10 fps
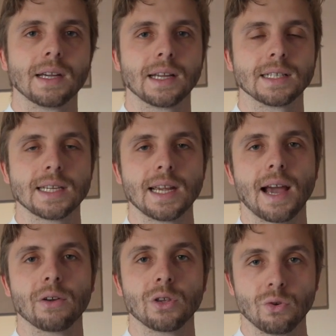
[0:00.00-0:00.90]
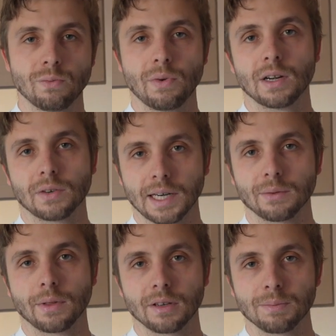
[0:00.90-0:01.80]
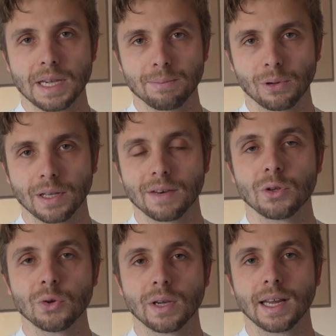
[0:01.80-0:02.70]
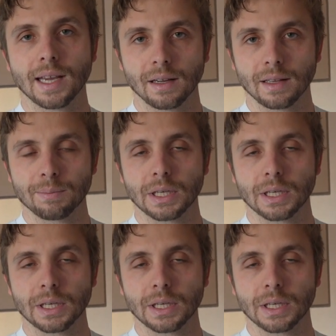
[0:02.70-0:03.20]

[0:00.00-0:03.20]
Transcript: and see how you interact with other people and if you can handle it,